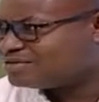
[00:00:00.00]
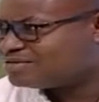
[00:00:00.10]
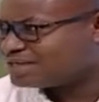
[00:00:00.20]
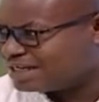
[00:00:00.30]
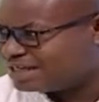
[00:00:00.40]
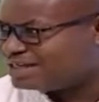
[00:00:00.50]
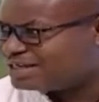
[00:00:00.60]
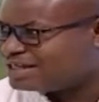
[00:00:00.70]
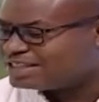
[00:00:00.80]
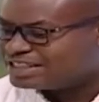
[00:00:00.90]
Uh
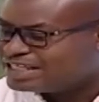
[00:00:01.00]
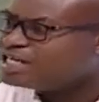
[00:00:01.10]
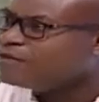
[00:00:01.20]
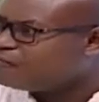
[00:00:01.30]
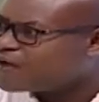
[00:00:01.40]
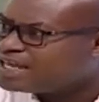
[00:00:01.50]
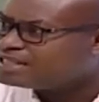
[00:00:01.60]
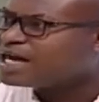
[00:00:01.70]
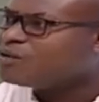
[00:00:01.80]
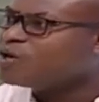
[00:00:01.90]
She did
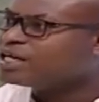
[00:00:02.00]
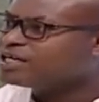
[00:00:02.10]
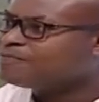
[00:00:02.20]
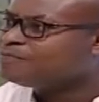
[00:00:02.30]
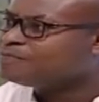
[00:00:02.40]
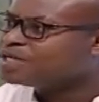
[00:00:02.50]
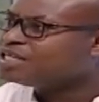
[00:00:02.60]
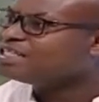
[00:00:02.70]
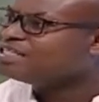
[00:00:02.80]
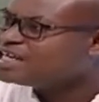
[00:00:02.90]
vital work.
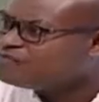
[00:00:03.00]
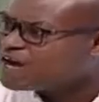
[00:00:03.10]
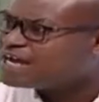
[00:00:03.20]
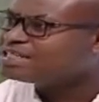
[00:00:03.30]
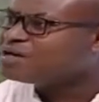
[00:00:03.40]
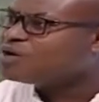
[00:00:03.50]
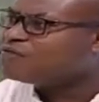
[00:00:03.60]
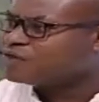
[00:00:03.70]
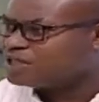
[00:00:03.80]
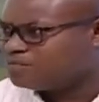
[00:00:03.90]
She did vital work
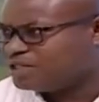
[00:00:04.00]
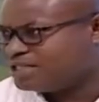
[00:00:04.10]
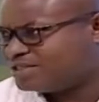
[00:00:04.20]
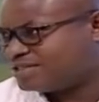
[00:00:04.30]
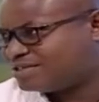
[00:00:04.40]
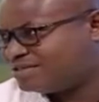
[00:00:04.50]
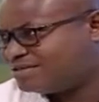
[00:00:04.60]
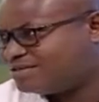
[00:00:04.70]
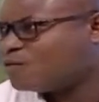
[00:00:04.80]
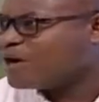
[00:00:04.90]
for the police
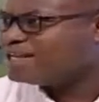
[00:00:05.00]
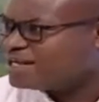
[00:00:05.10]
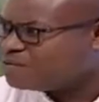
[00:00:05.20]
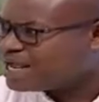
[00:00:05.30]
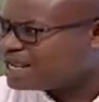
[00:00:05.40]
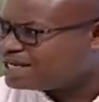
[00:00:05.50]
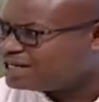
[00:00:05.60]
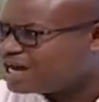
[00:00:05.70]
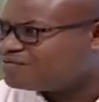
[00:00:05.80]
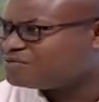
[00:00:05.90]
when they were in
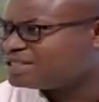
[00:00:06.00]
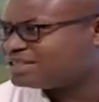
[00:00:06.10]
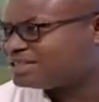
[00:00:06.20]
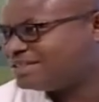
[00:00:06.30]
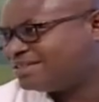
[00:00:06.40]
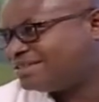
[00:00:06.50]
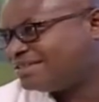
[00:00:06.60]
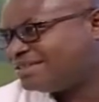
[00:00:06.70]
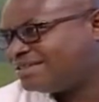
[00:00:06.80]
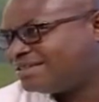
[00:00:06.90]
government.
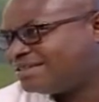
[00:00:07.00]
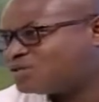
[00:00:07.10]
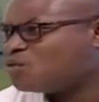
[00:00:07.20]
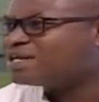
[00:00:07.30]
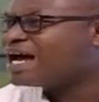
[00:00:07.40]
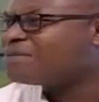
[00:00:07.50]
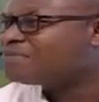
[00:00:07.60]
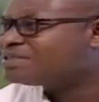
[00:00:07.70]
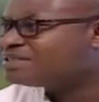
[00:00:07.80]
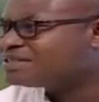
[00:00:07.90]
So what
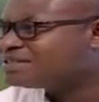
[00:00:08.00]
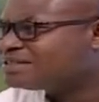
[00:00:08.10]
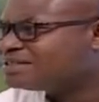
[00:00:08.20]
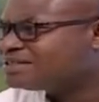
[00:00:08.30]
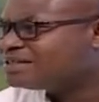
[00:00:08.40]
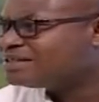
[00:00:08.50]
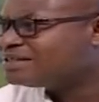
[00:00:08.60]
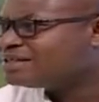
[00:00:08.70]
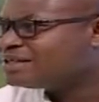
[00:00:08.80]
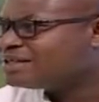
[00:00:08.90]
happened?
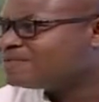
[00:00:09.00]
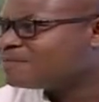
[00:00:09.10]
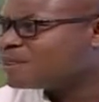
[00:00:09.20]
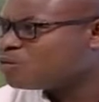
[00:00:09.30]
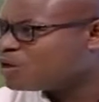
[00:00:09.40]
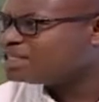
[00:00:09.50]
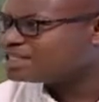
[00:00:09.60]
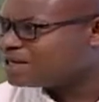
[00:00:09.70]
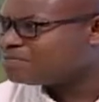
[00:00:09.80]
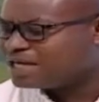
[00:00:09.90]
What is
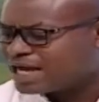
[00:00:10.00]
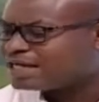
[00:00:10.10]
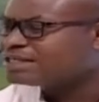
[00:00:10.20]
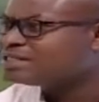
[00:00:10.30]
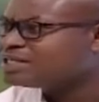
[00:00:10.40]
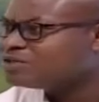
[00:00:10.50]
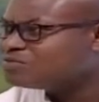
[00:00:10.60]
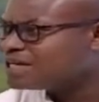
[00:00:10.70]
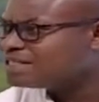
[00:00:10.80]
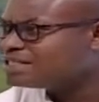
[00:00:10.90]
happening, I can tell you,
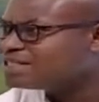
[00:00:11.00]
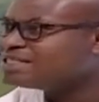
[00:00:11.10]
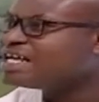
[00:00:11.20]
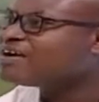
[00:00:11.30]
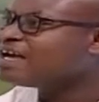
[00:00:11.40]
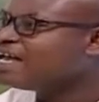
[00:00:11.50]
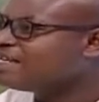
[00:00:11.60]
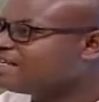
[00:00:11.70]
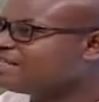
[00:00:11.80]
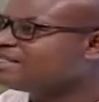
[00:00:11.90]
Bright, is their
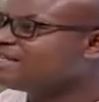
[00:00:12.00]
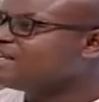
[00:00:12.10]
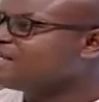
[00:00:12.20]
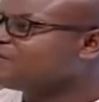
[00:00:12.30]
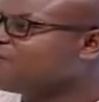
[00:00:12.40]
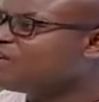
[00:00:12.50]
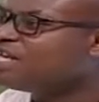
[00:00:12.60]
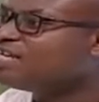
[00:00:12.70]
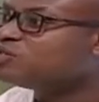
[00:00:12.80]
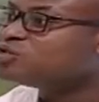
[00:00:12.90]
NDC is
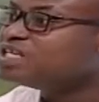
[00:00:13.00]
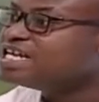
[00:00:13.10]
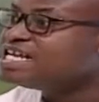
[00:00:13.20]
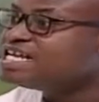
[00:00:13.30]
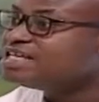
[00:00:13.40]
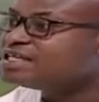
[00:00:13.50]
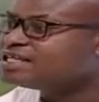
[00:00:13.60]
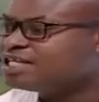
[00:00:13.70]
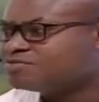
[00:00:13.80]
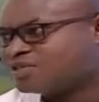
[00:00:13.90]
failing to lead
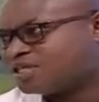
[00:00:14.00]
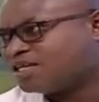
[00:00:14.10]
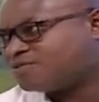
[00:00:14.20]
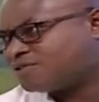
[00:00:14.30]
themselves.